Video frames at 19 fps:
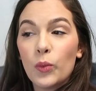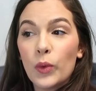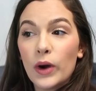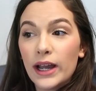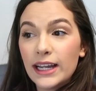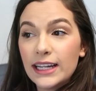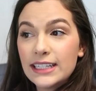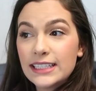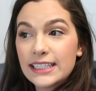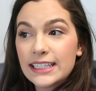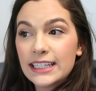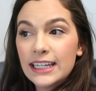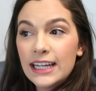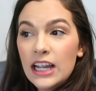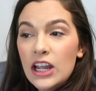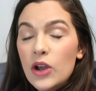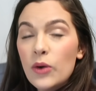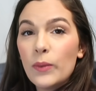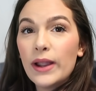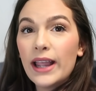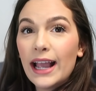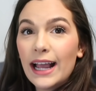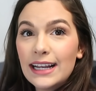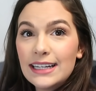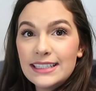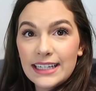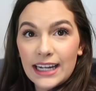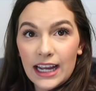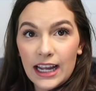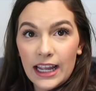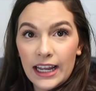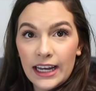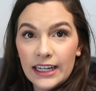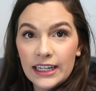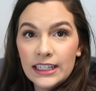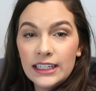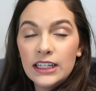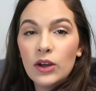what we had
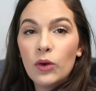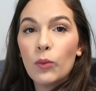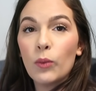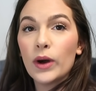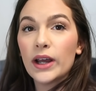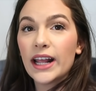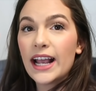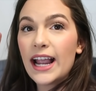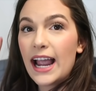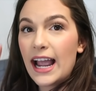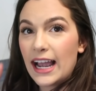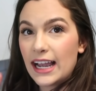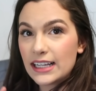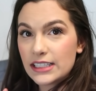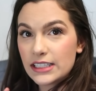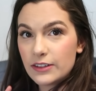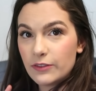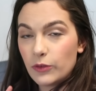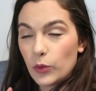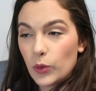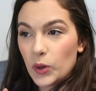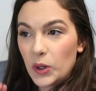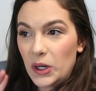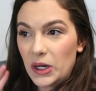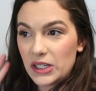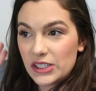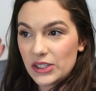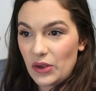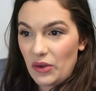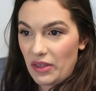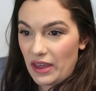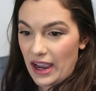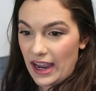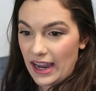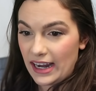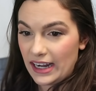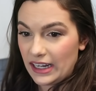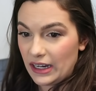done, what I asked for, so
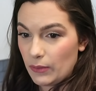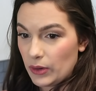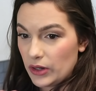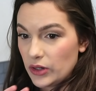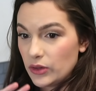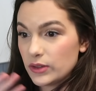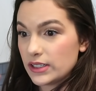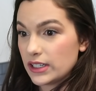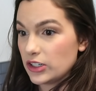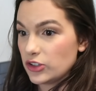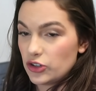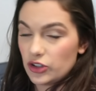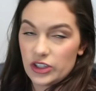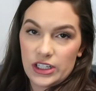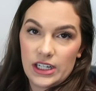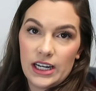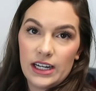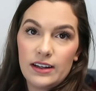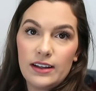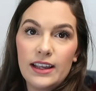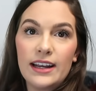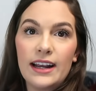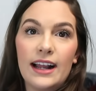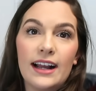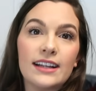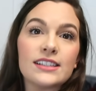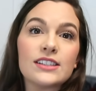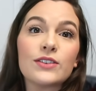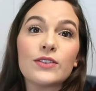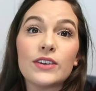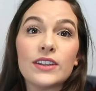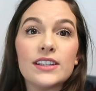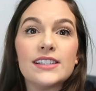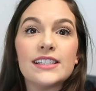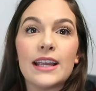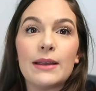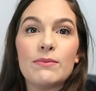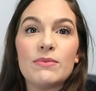that anyone who's interested can ask for
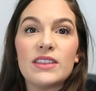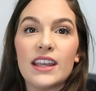the same